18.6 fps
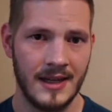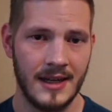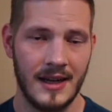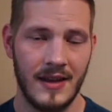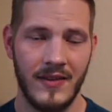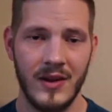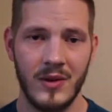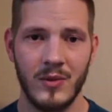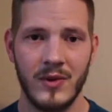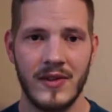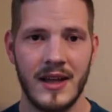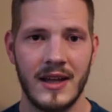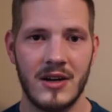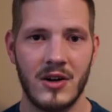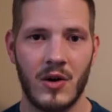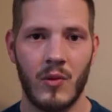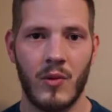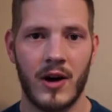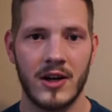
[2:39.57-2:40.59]
And then when they
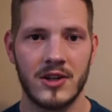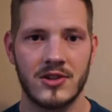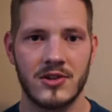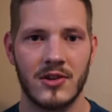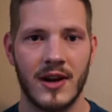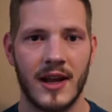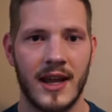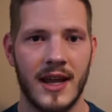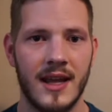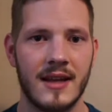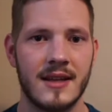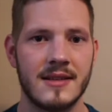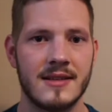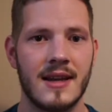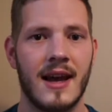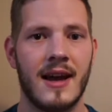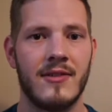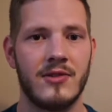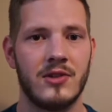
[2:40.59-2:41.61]
don't wash their hands
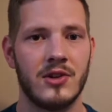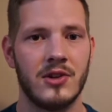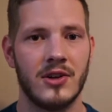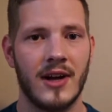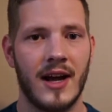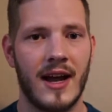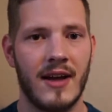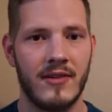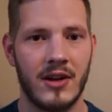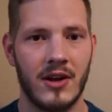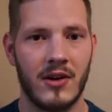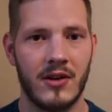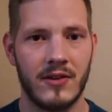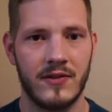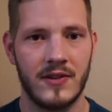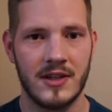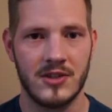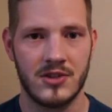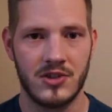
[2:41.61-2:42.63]
after having all
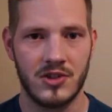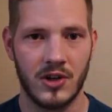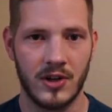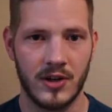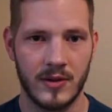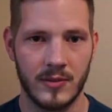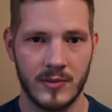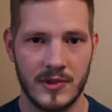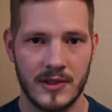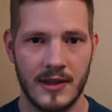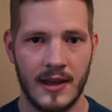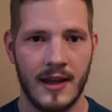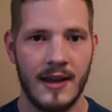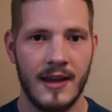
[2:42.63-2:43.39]
of these germs,